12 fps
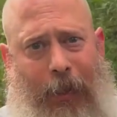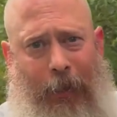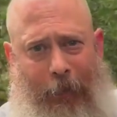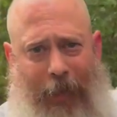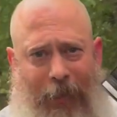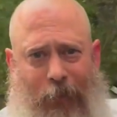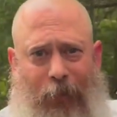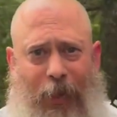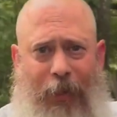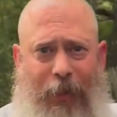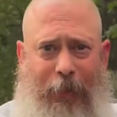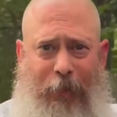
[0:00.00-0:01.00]
This
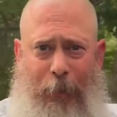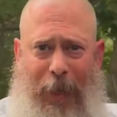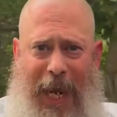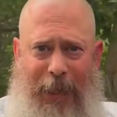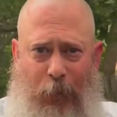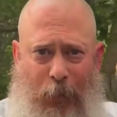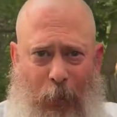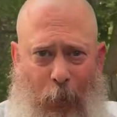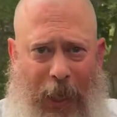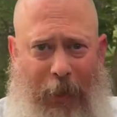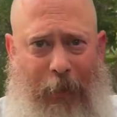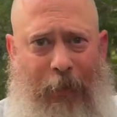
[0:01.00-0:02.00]
is the bag you can
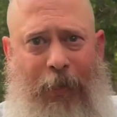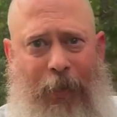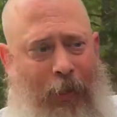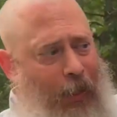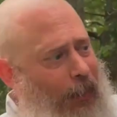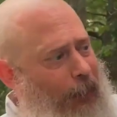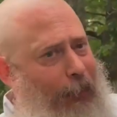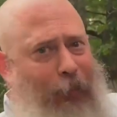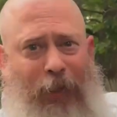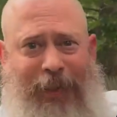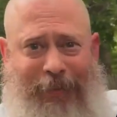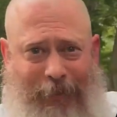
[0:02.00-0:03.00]
win,
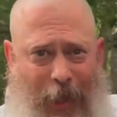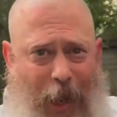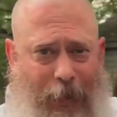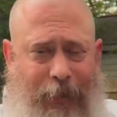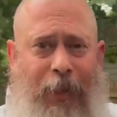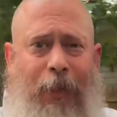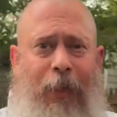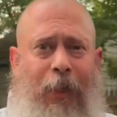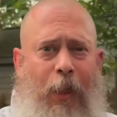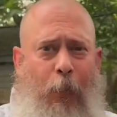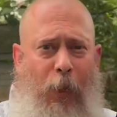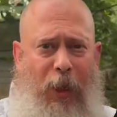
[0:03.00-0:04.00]
fully stocked.
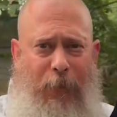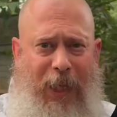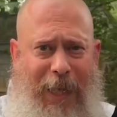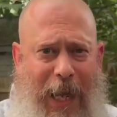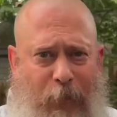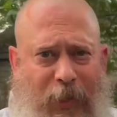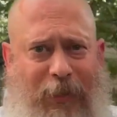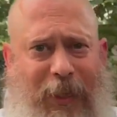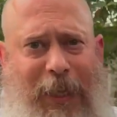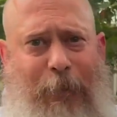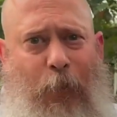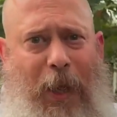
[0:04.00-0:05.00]
We're gonna be announcing the
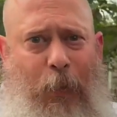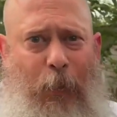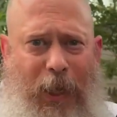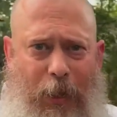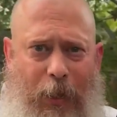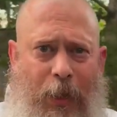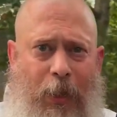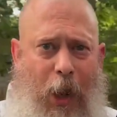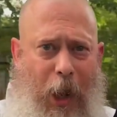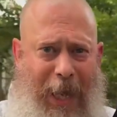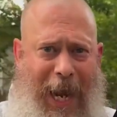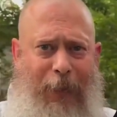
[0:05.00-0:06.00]
giveaway winner
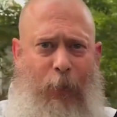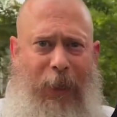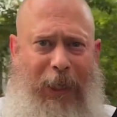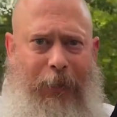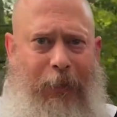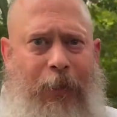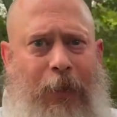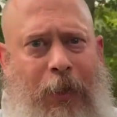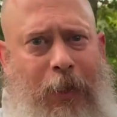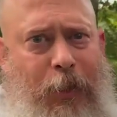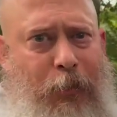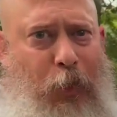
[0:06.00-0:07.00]
on Halloween.
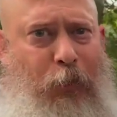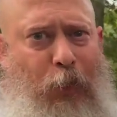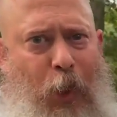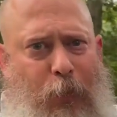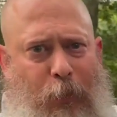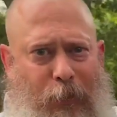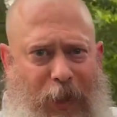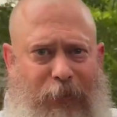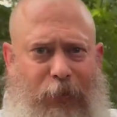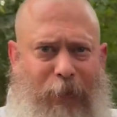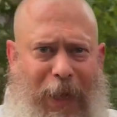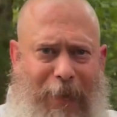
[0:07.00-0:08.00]
Just go to
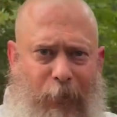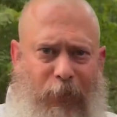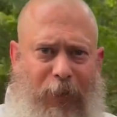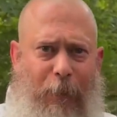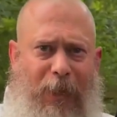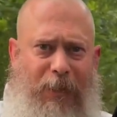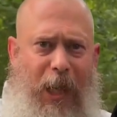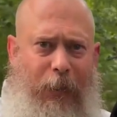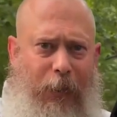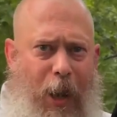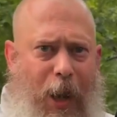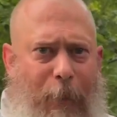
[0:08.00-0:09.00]

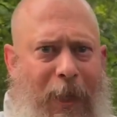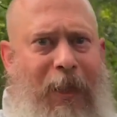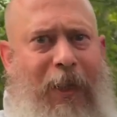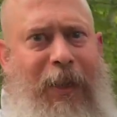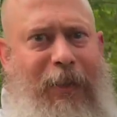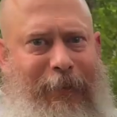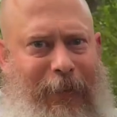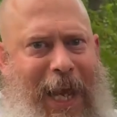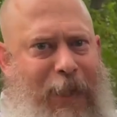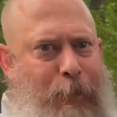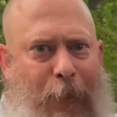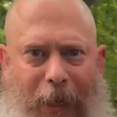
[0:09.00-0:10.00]
thesurvivalsummit.com
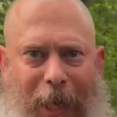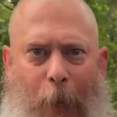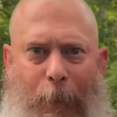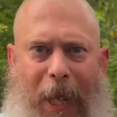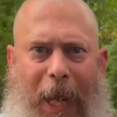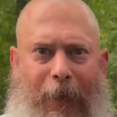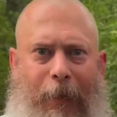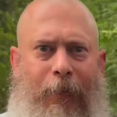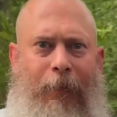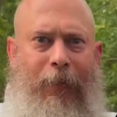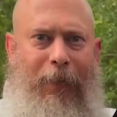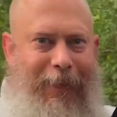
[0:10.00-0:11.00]
slash out bag
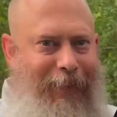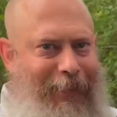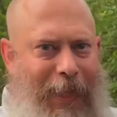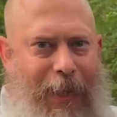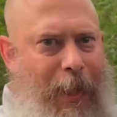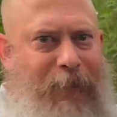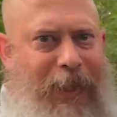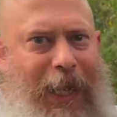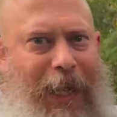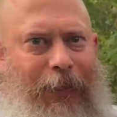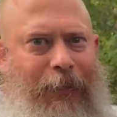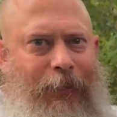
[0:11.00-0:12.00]
and sign up today.